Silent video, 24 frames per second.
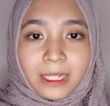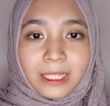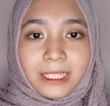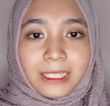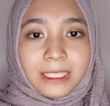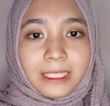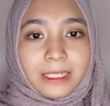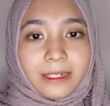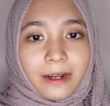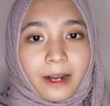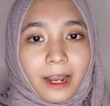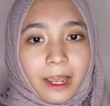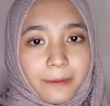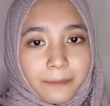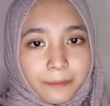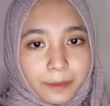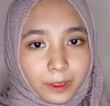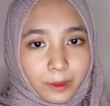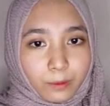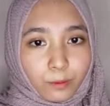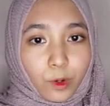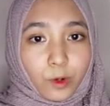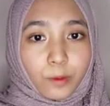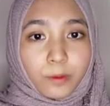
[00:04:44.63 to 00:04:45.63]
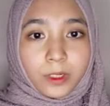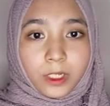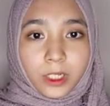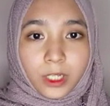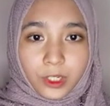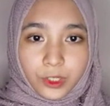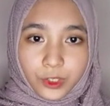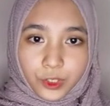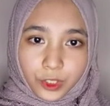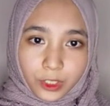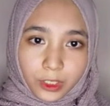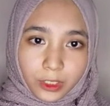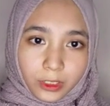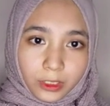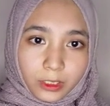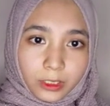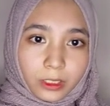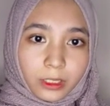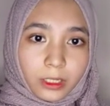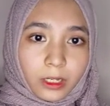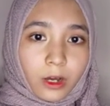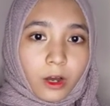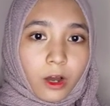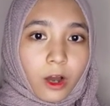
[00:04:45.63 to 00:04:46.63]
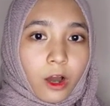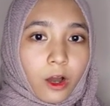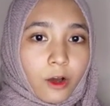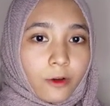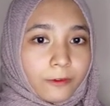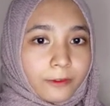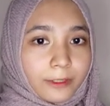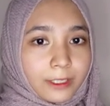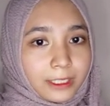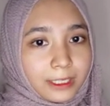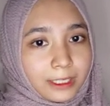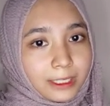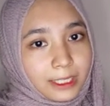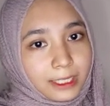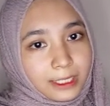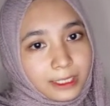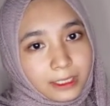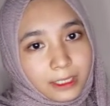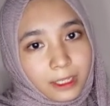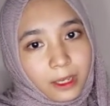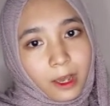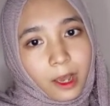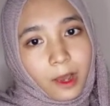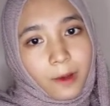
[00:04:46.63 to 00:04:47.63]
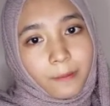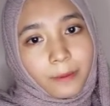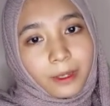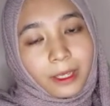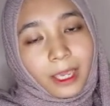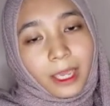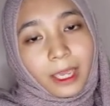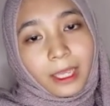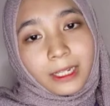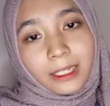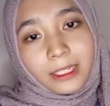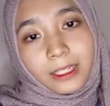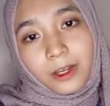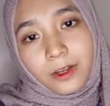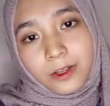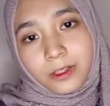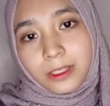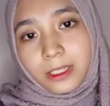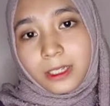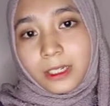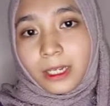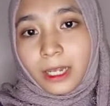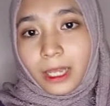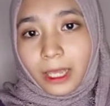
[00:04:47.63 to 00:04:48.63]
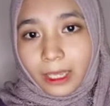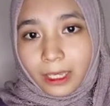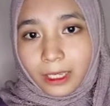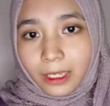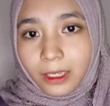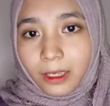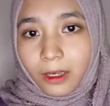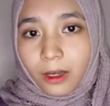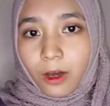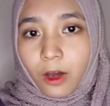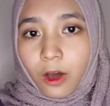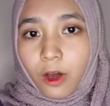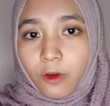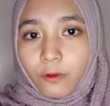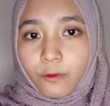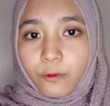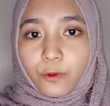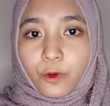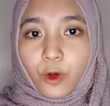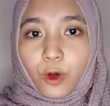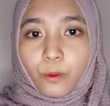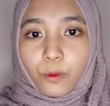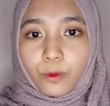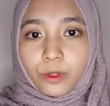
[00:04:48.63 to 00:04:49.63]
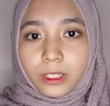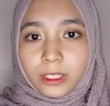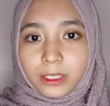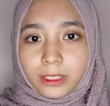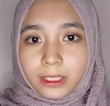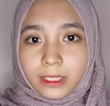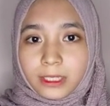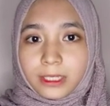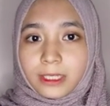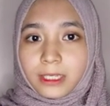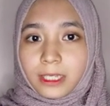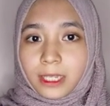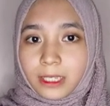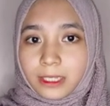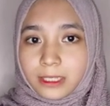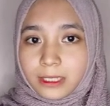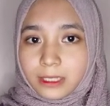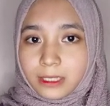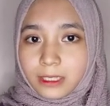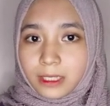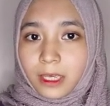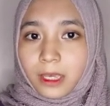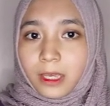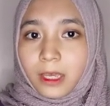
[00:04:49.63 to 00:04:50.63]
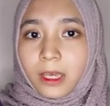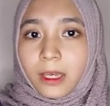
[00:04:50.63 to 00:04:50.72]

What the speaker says: The rapid mobilization of the system can cause a lack of community needs